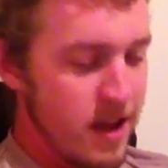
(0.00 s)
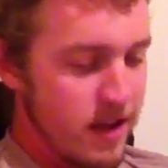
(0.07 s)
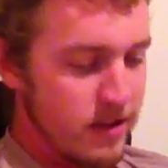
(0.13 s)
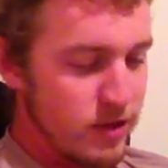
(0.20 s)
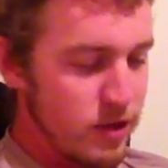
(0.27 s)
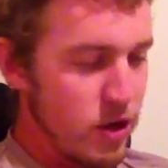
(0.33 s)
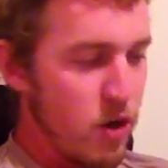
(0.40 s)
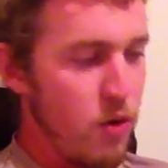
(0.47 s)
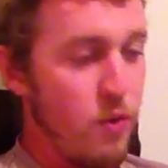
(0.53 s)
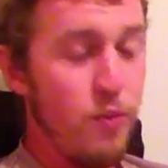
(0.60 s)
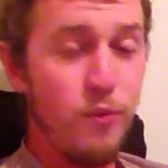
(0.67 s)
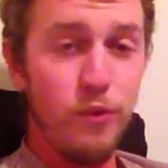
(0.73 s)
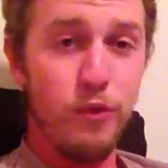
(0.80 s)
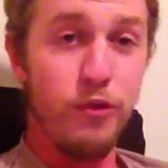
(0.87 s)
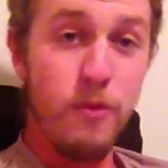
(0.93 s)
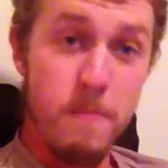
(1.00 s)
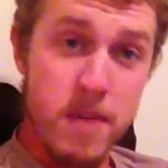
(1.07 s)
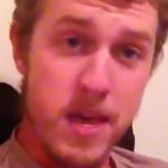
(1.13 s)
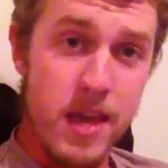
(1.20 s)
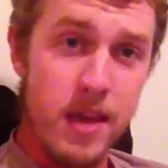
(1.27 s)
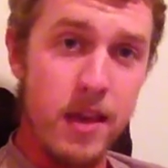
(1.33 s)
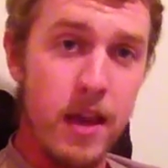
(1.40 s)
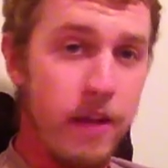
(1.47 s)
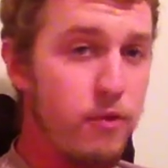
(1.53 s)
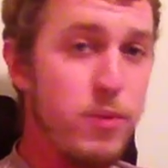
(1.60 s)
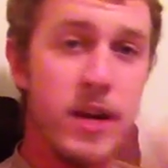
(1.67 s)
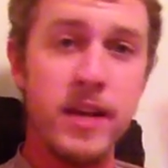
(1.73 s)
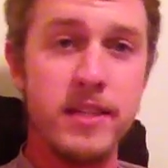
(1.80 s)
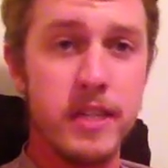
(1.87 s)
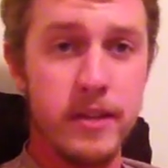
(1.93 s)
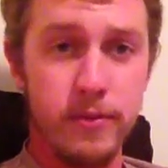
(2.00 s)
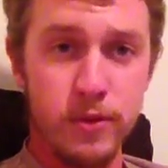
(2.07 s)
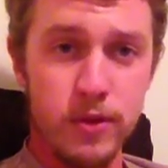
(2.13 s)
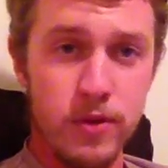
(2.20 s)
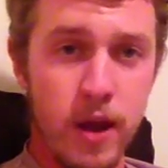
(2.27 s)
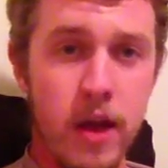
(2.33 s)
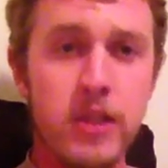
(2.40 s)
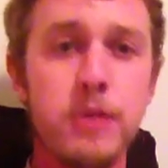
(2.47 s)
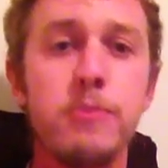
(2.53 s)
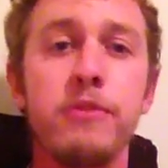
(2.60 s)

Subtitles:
So for me, everybody has a different strategy,